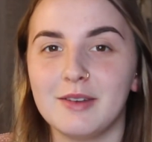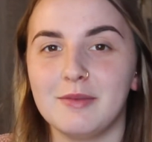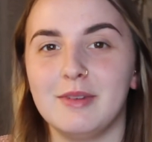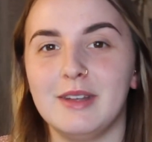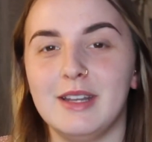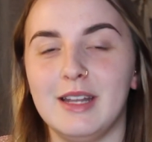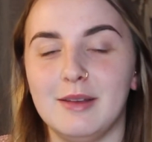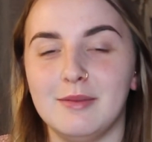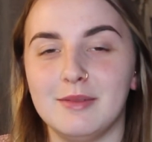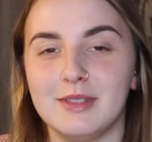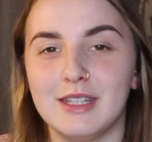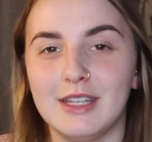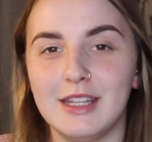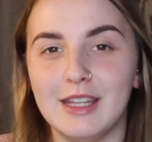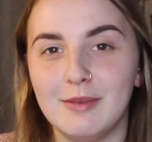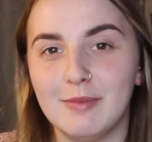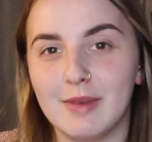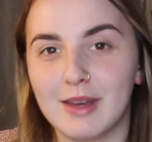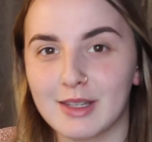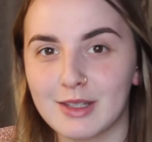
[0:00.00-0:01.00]
My name is
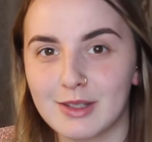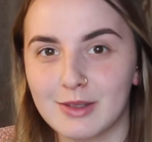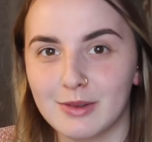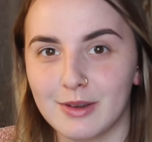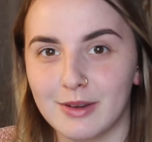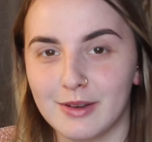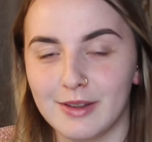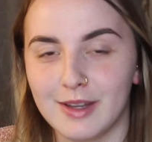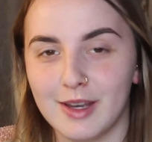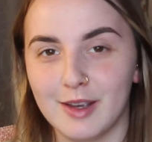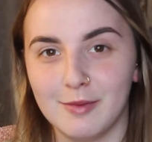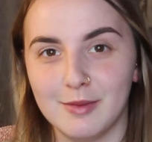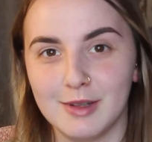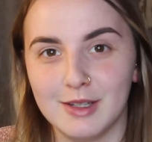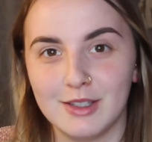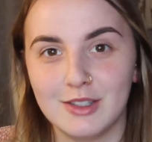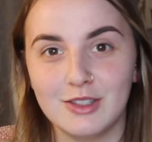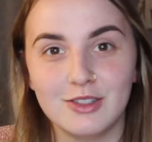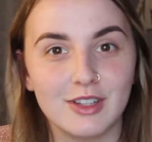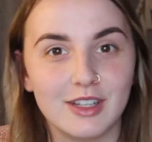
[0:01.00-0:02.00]
Lily Maxwell. I'm
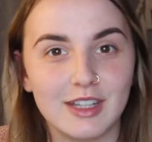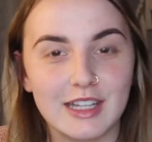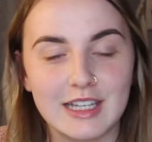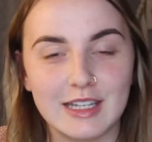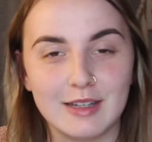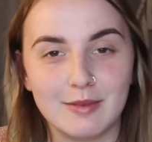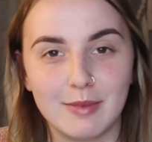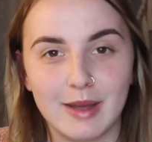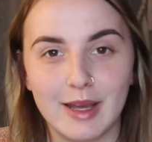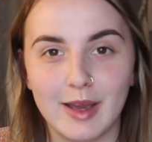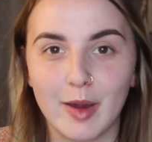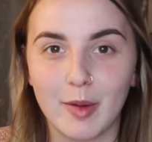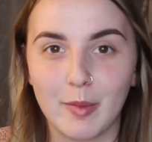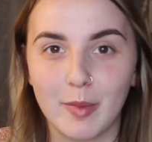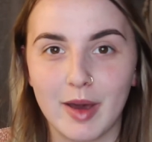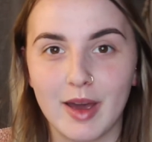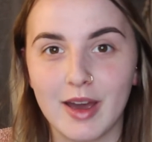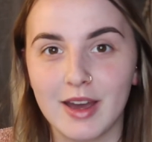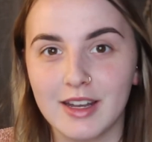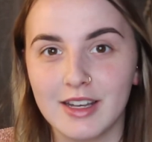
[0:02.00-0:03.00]
an Australian makeup
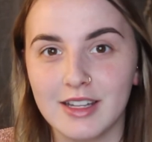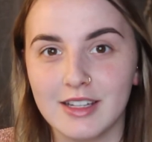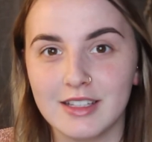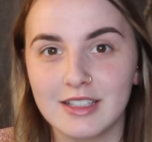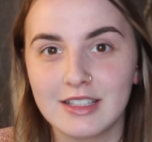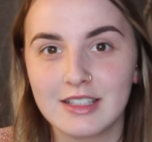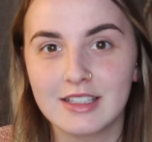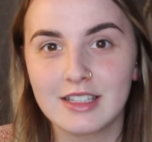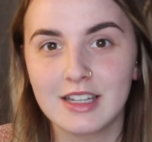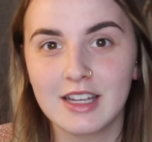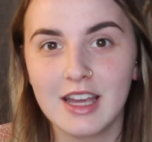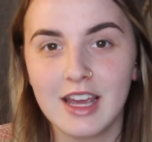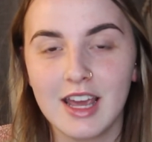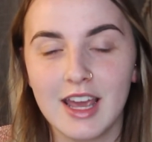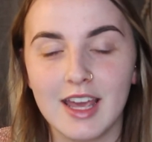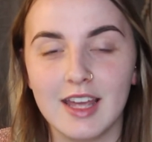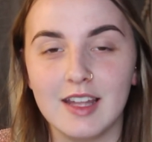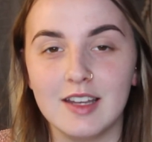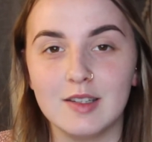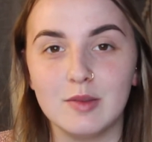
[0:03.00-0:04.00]
artist
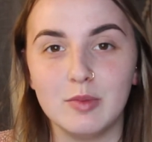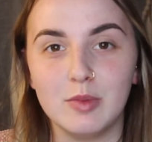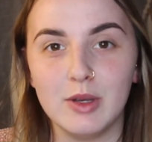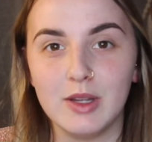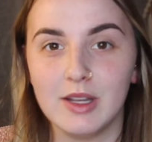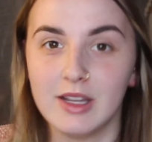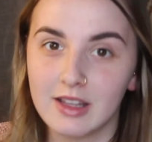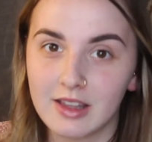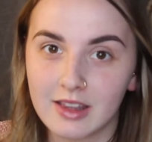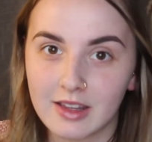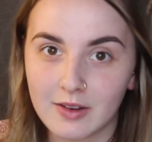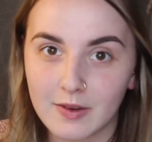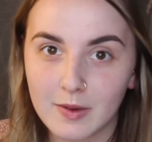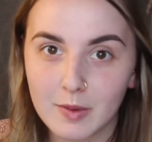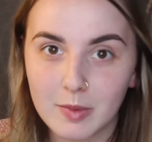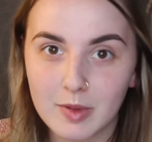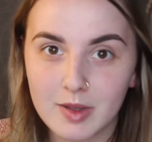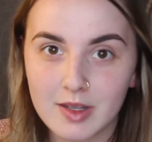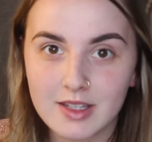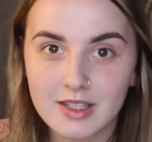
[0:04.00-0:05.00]
and beauty
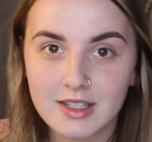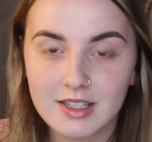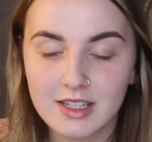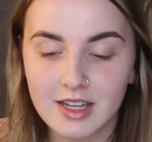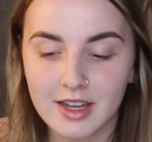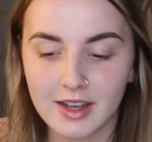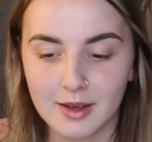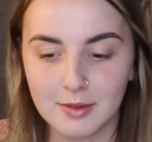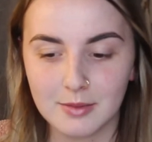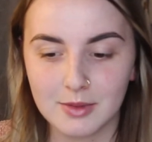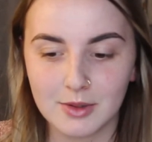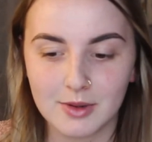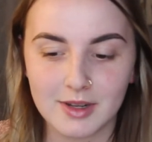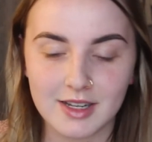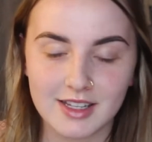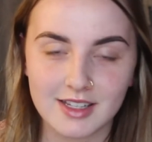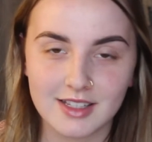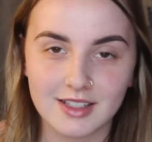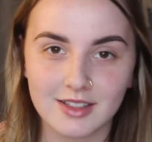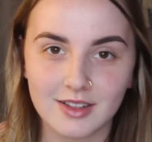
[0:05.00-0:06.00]
therapist. I'm
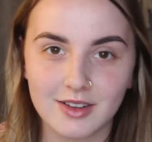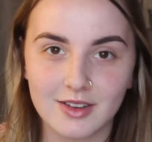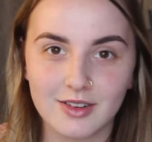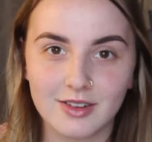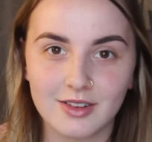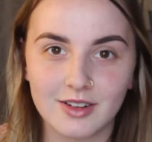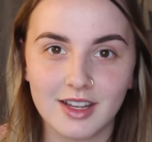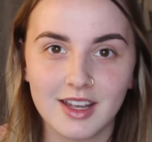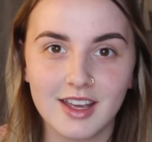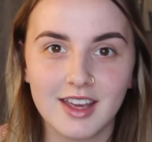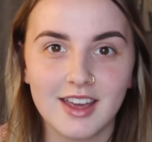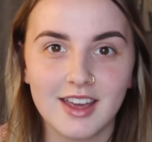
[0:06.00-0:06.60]
20 years old